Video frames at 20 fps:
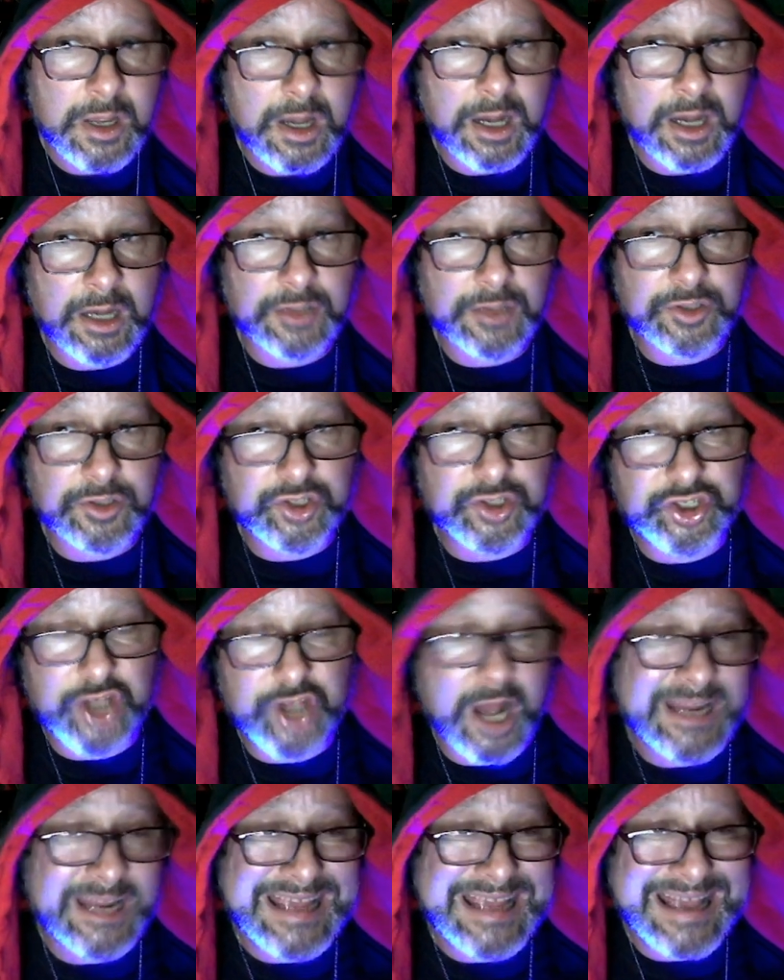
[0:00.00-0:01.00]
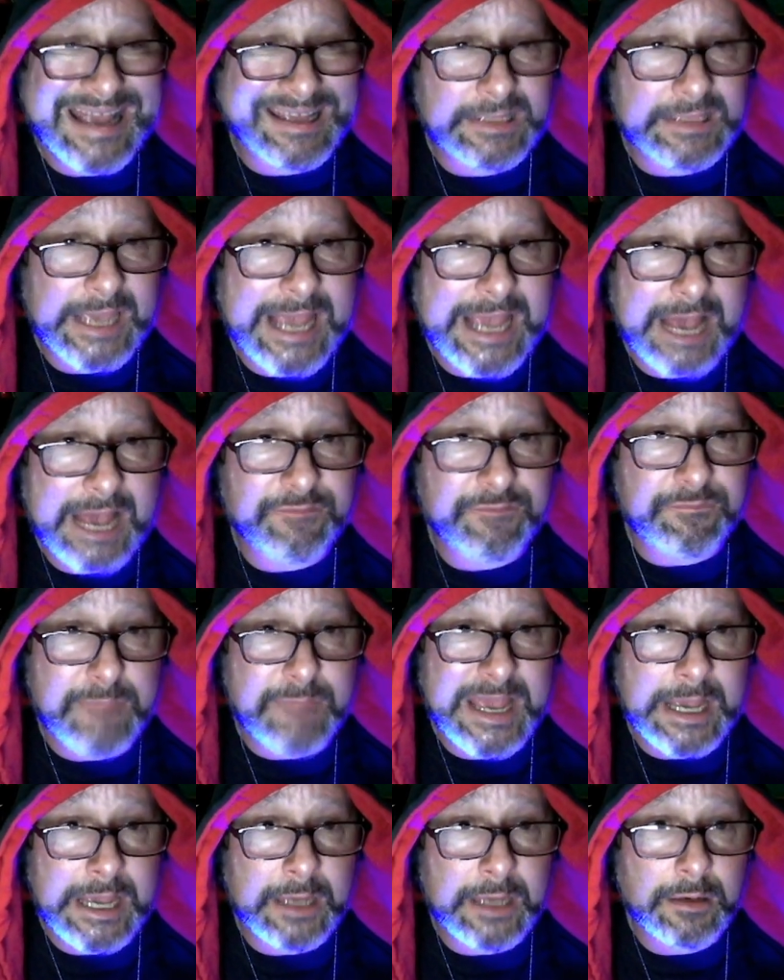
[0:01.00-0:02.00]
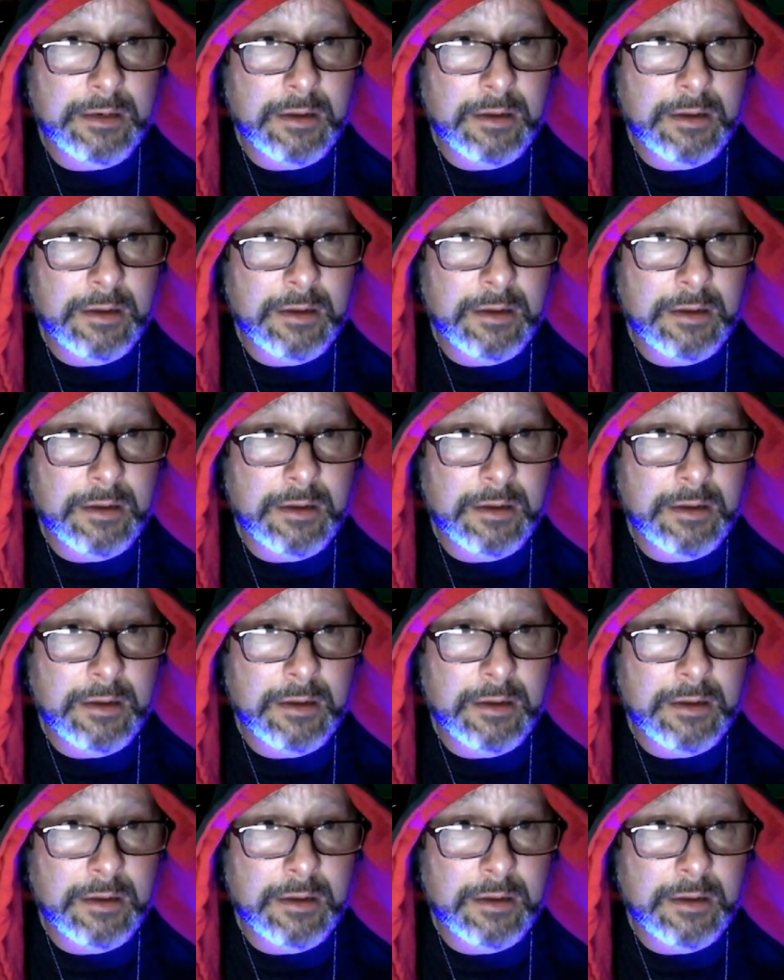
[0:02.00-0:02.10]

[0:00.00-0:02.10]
There's Johnny Eck, the half man.